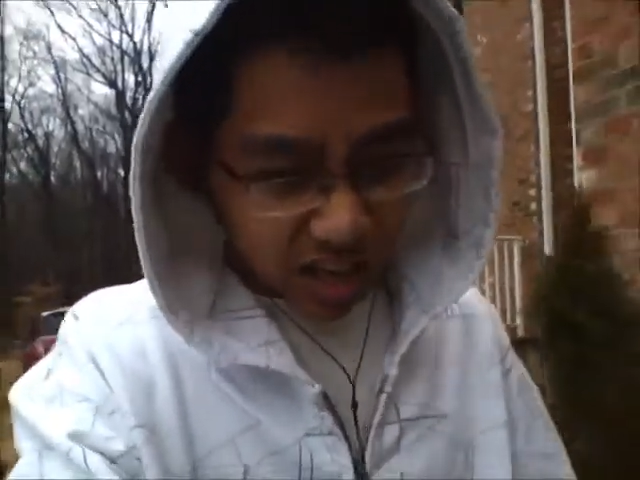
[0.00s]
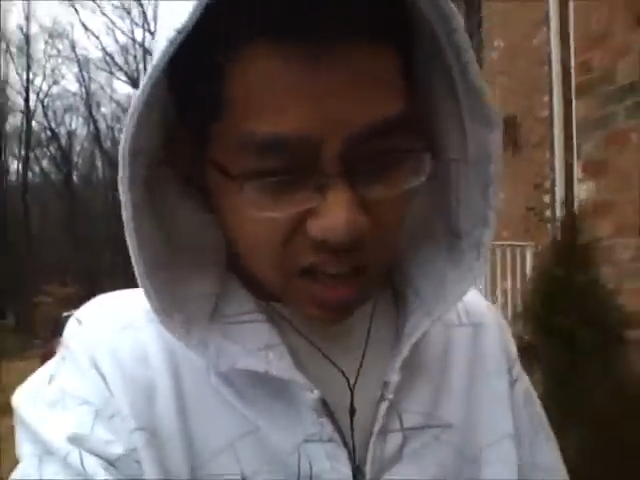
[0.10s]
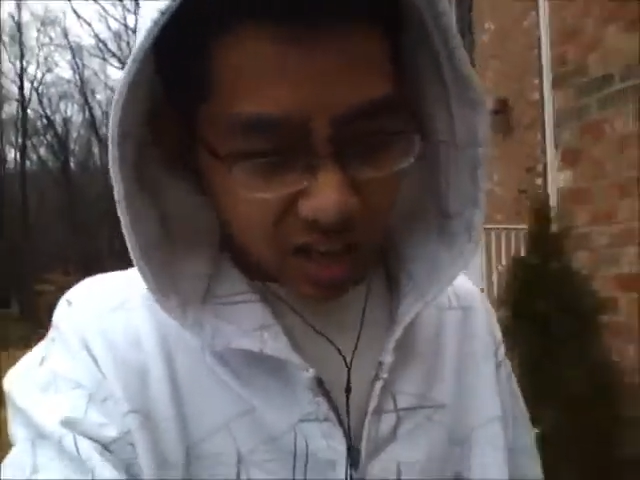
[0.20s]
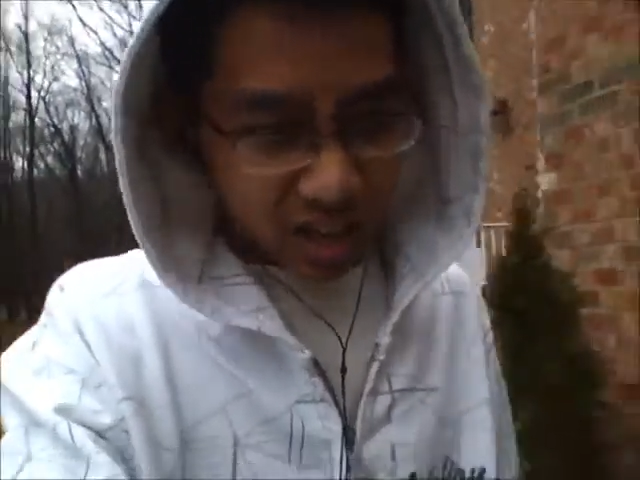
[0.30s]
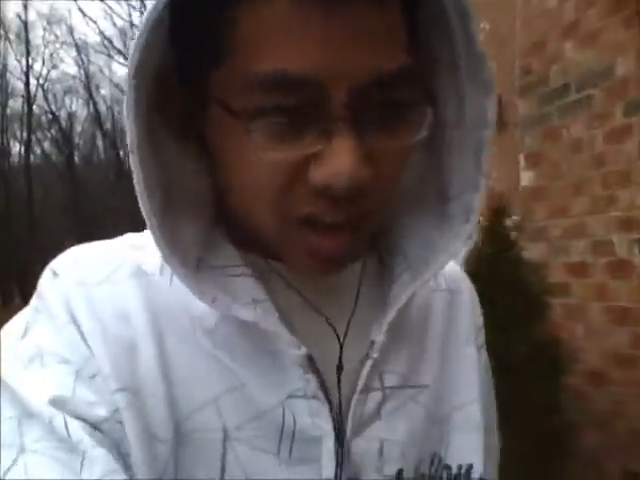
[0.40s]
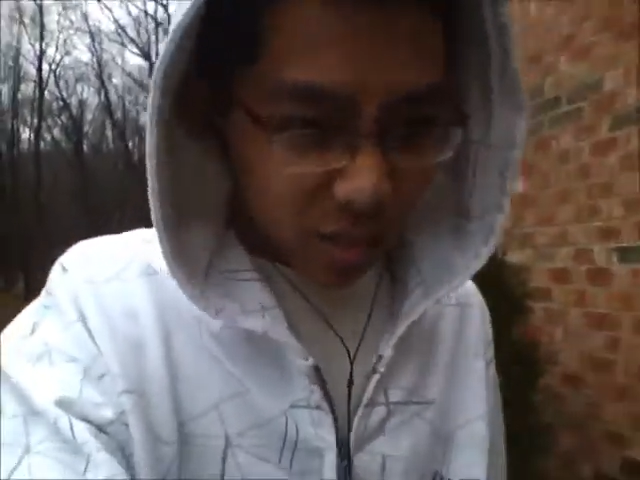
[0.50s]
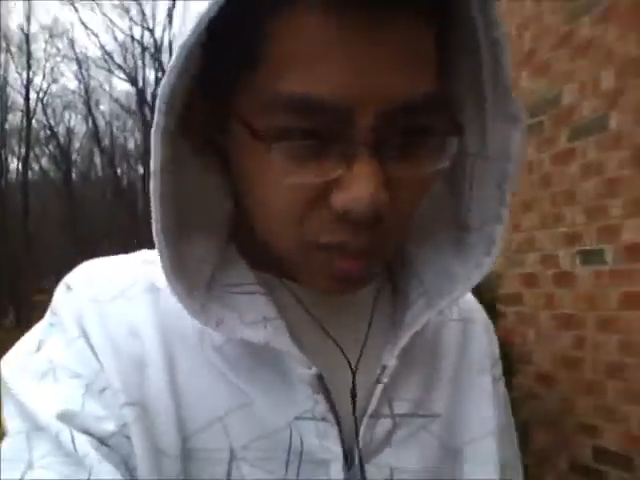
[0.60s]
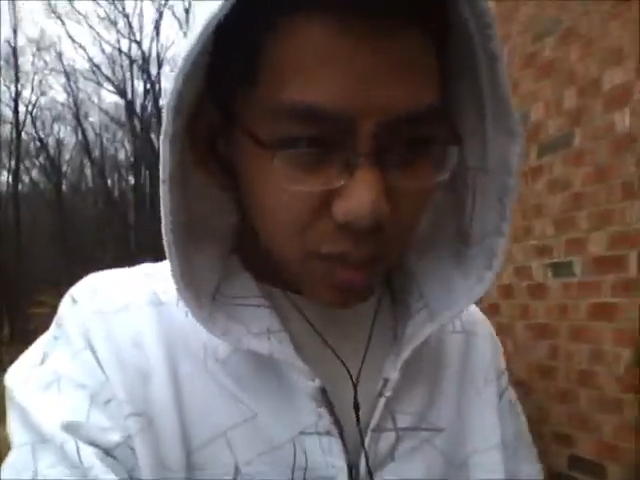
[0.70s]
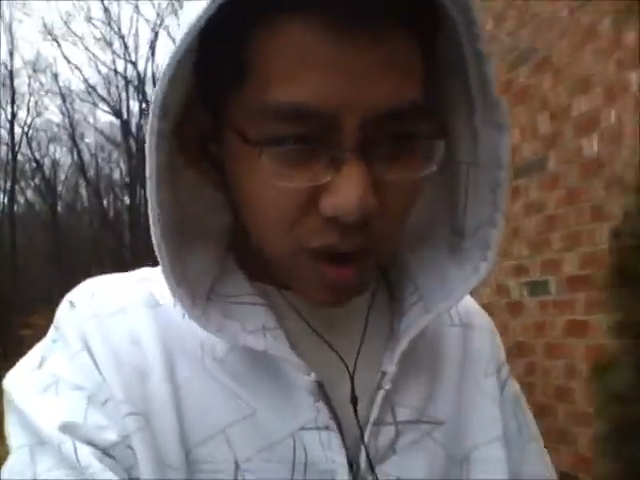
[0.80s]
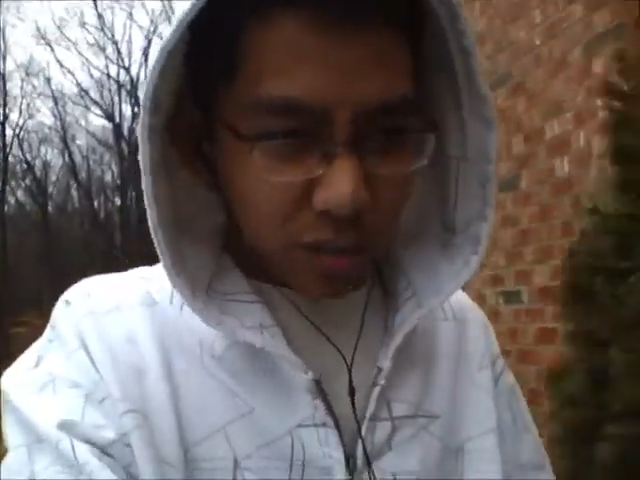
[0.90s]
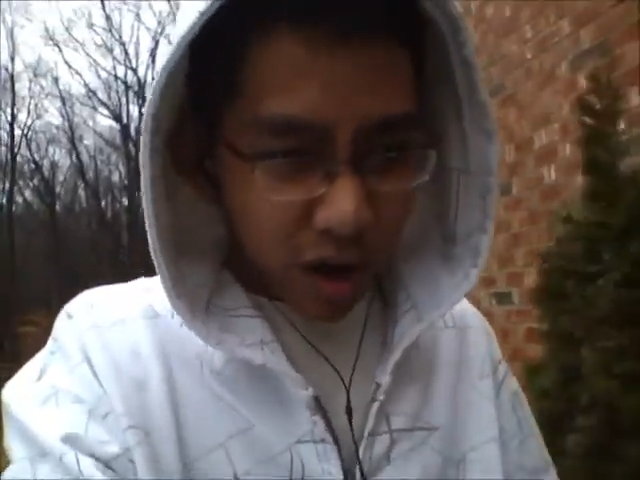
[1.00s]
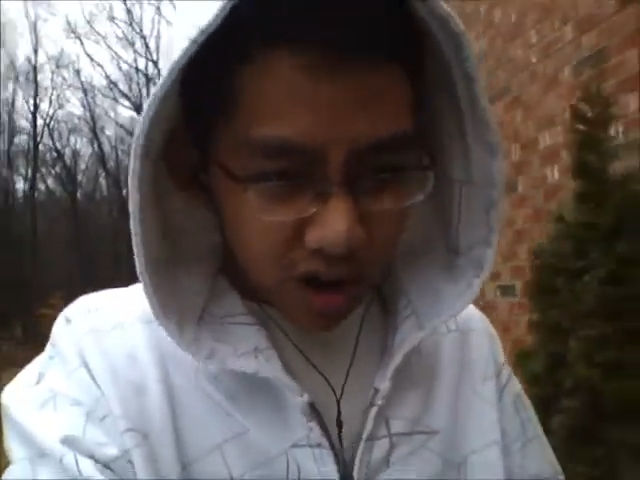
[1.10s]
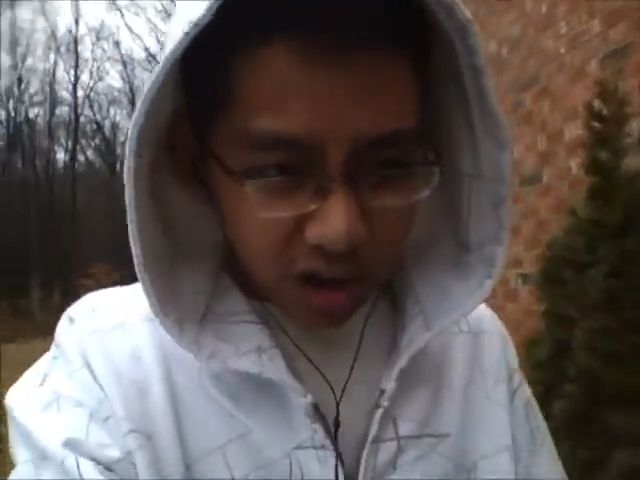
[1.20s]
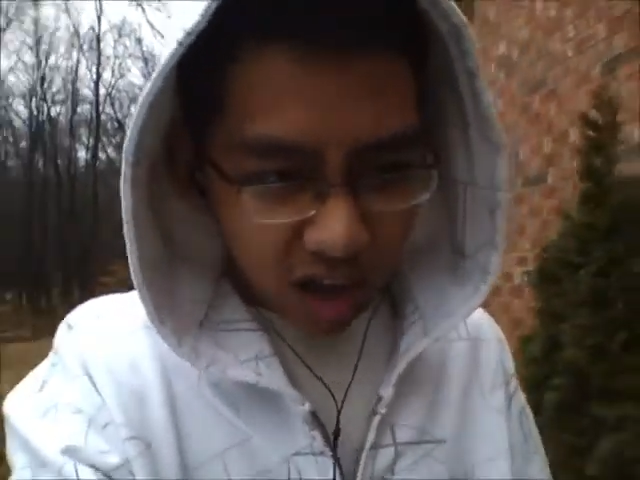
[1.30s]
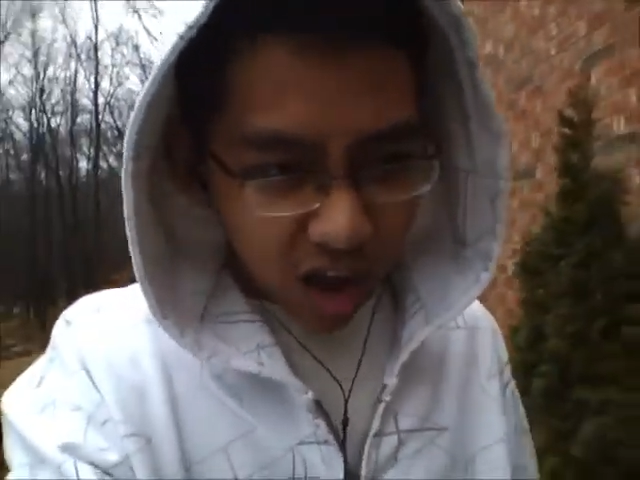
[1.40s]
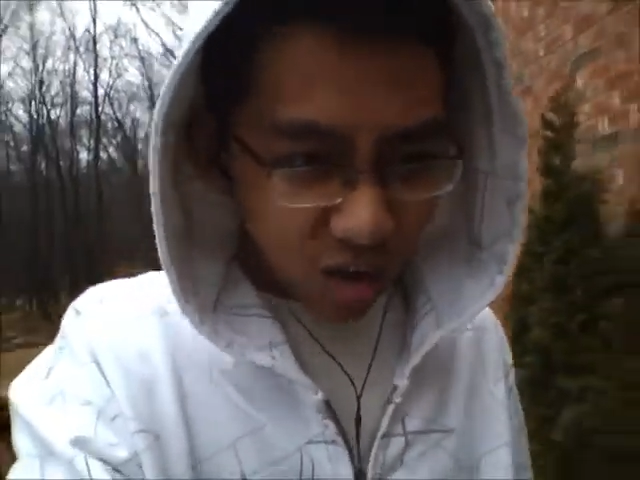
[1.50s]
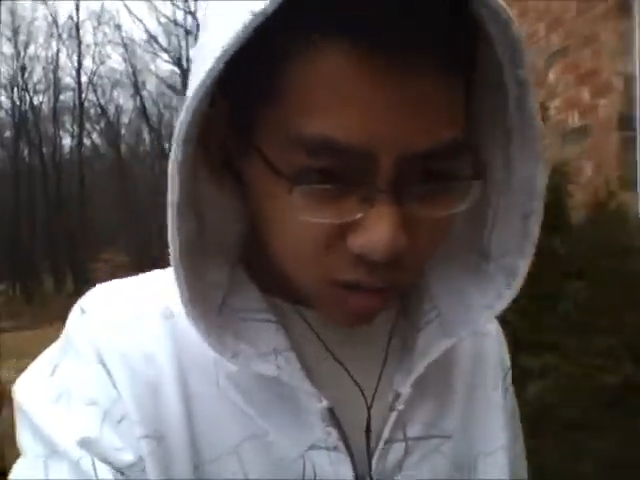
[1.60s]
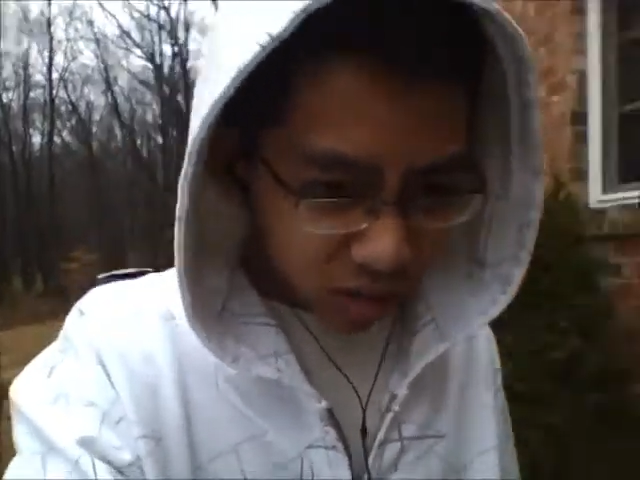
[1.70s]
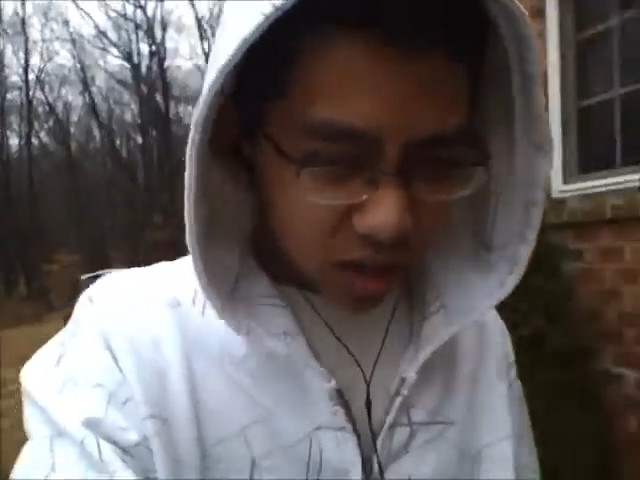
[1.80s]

It's pretty rainy out,